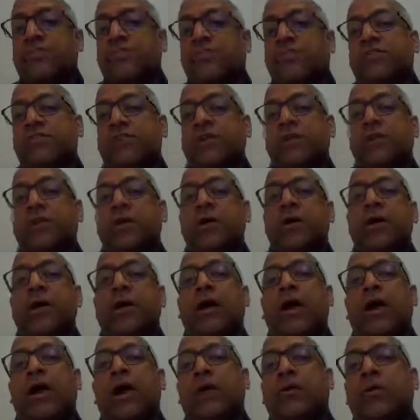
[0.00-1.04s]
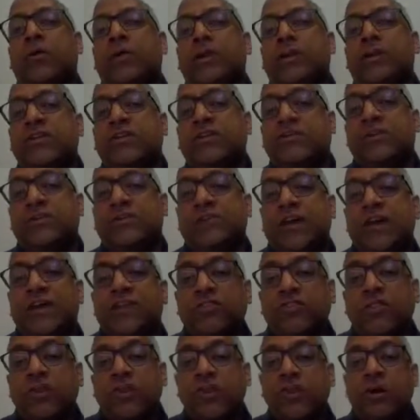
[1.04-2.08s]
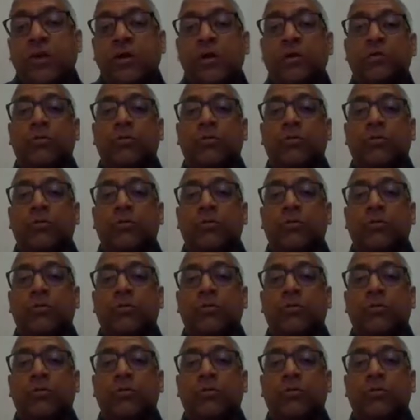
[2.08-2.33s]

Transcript: And so, according to Patanjali,